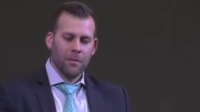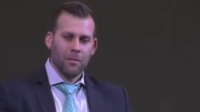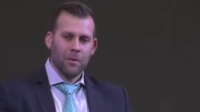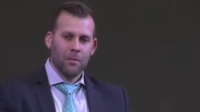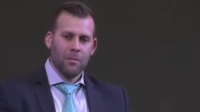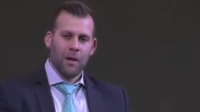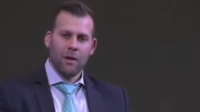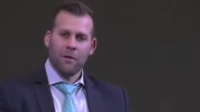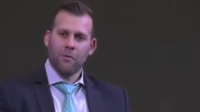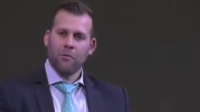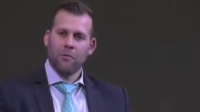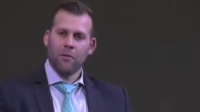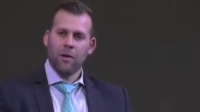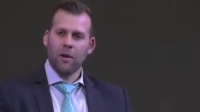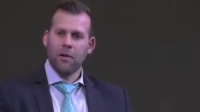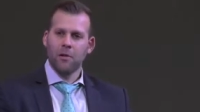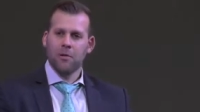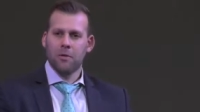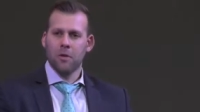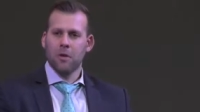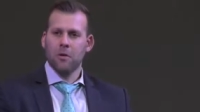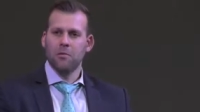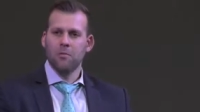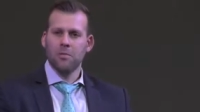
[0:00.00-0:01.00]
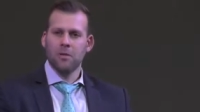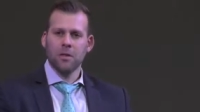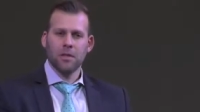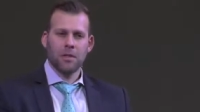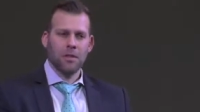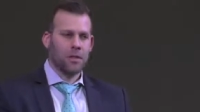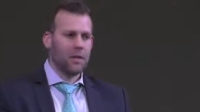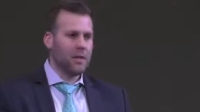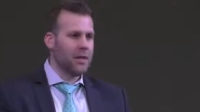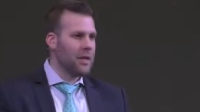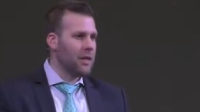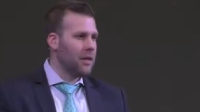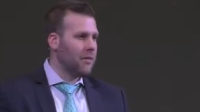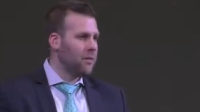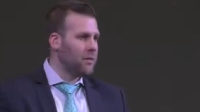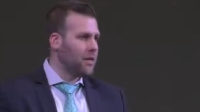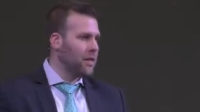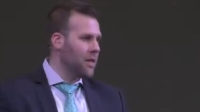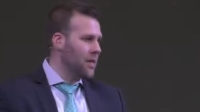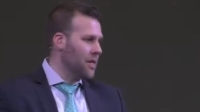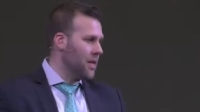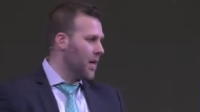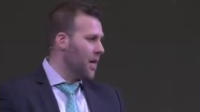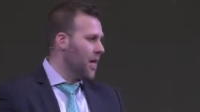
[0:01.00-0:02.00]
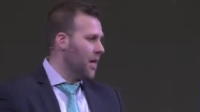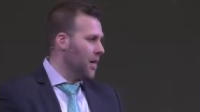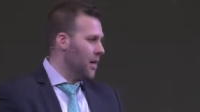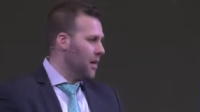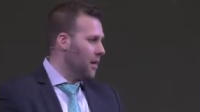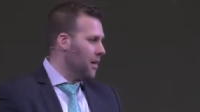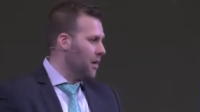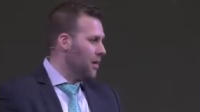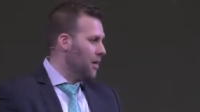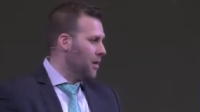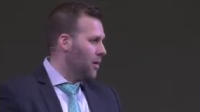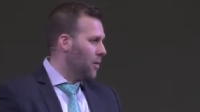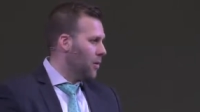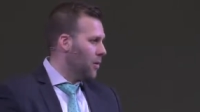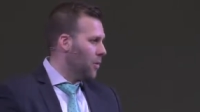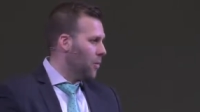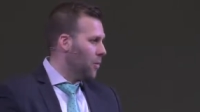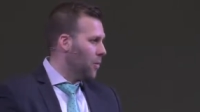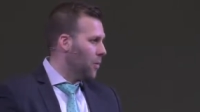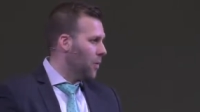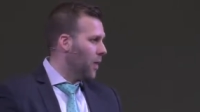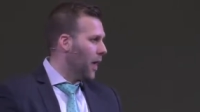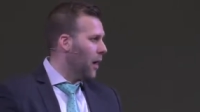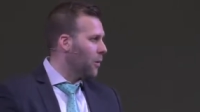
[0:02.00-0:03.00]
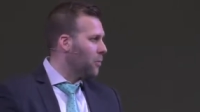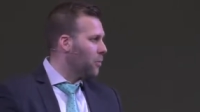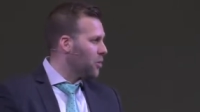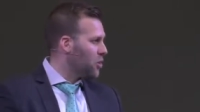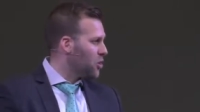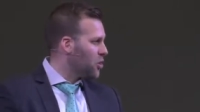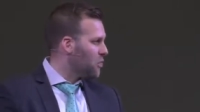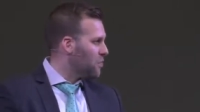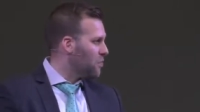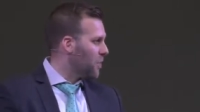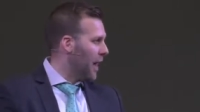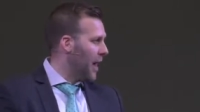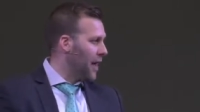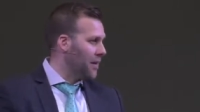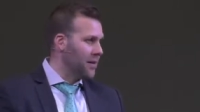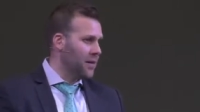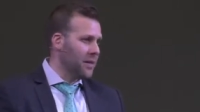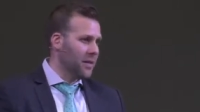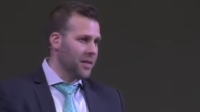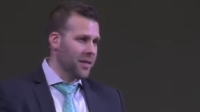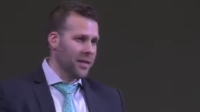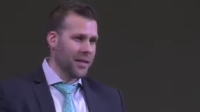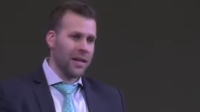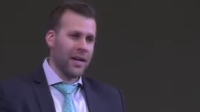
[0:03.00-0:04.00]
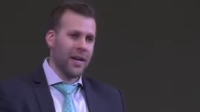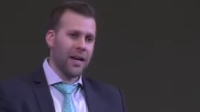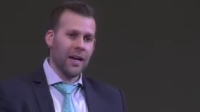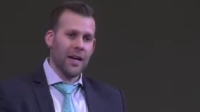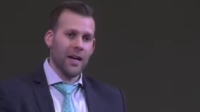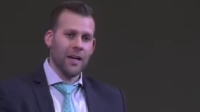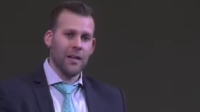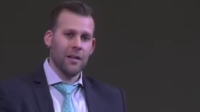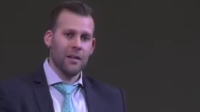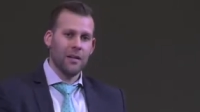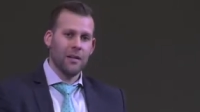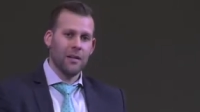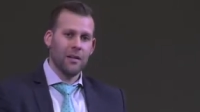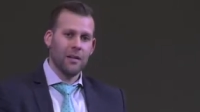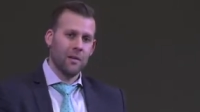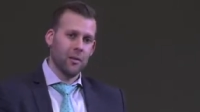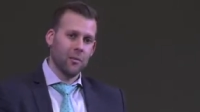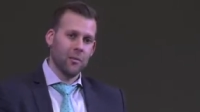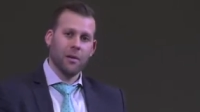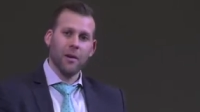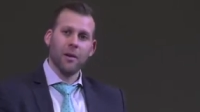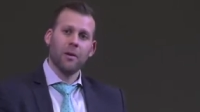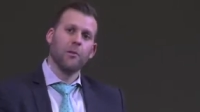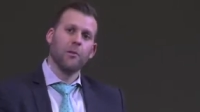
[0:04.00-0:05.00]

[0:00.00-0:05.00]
My friend, don't leave today without responding to God in the right